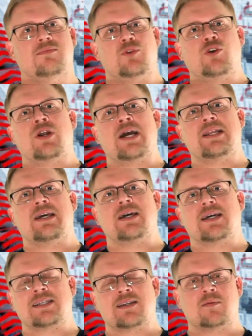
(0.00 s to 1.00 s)
Good idea,
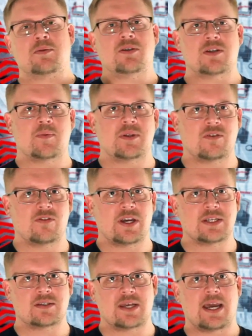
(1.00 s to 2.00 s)
except it blows up in their
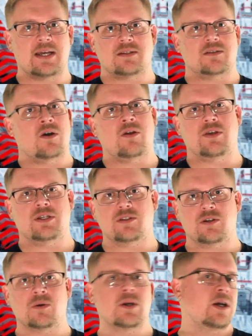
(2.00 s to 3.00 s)
face, as all things
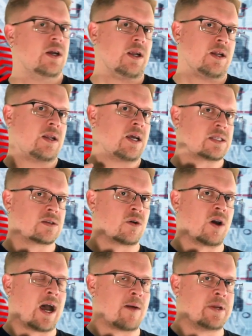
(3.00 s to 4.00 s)
do. Nice little
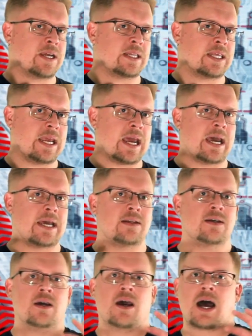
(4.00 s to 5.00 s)
comedy at the end.
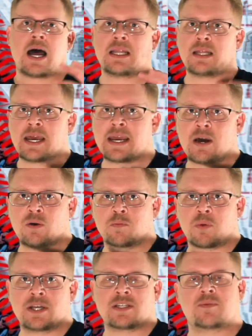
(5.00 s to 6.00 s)
I like how it
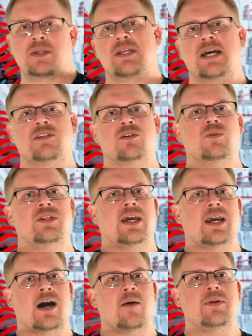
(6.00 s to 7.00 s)
breaks up the tension with
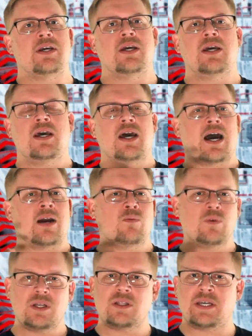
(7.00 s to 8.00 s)
that comedy. I
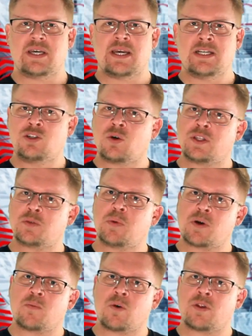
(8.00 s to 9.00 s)
really enjoyed this
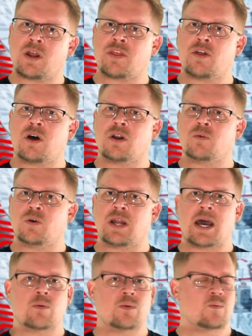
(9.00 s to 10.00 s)
book more than I thought I
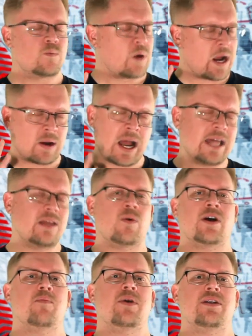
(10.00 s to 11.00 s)
would. I highly
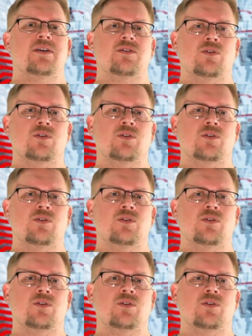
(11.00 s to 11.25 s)
recommend